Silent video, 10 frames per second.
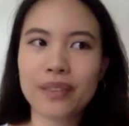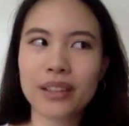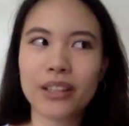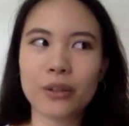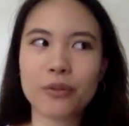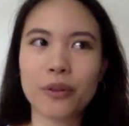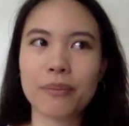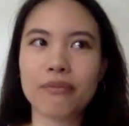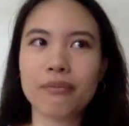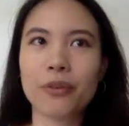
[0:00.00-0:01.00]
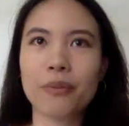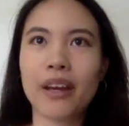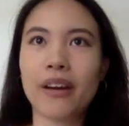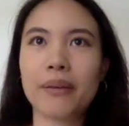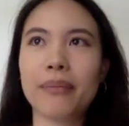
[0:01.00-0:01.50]
you know, from
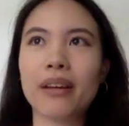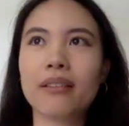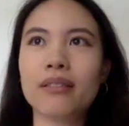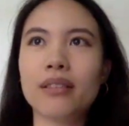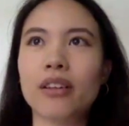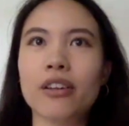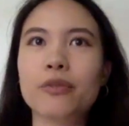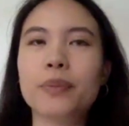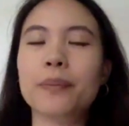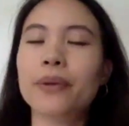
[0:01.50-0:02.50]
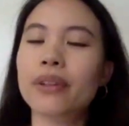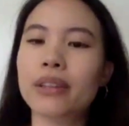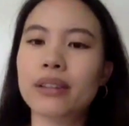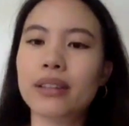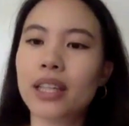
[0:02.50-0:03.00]
there, I met a lot of people
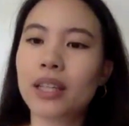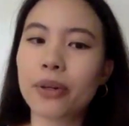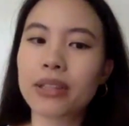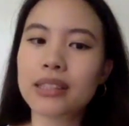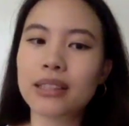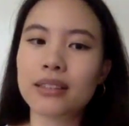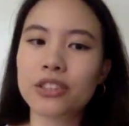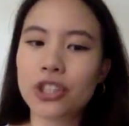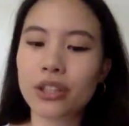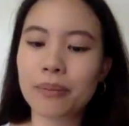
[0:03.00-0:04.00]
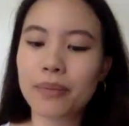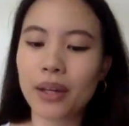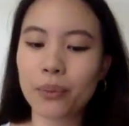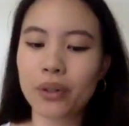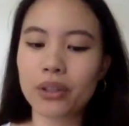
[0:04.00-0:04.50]
in the kickboxing gym
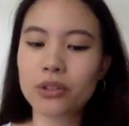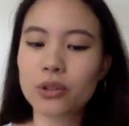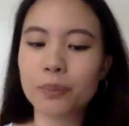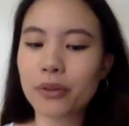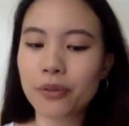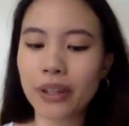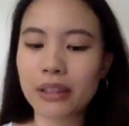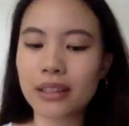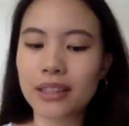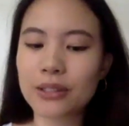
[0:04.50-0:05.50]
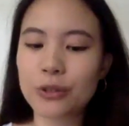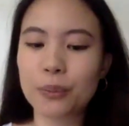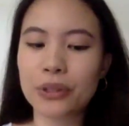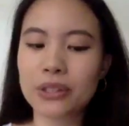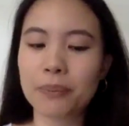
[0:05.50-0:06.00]
that were super friendly,
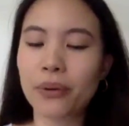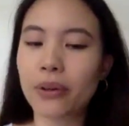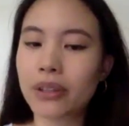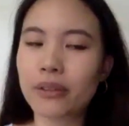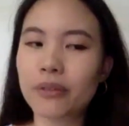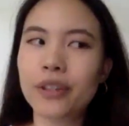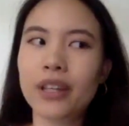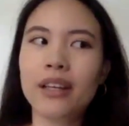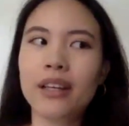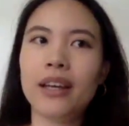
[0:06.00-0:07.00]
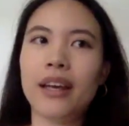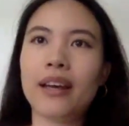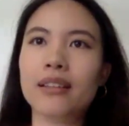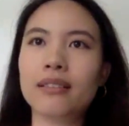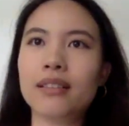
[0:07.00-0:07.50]
super supportive.
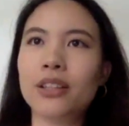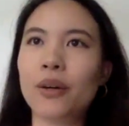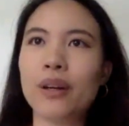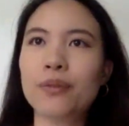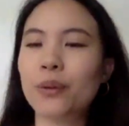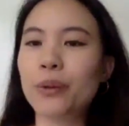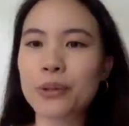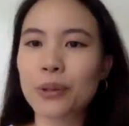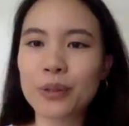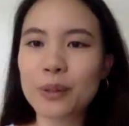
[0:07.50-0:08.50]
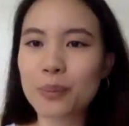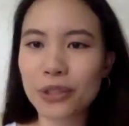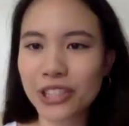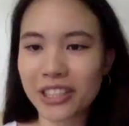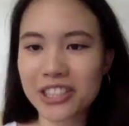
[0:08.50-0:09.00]
And, you know, everyone was always
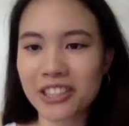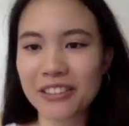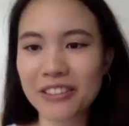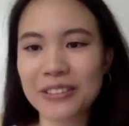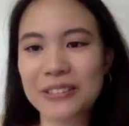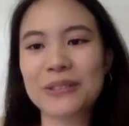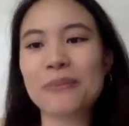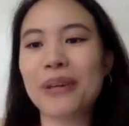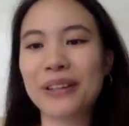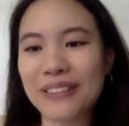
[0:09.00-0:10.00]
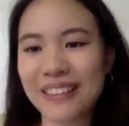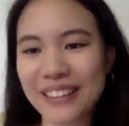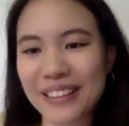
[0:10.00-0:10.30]
pushing each other to do better than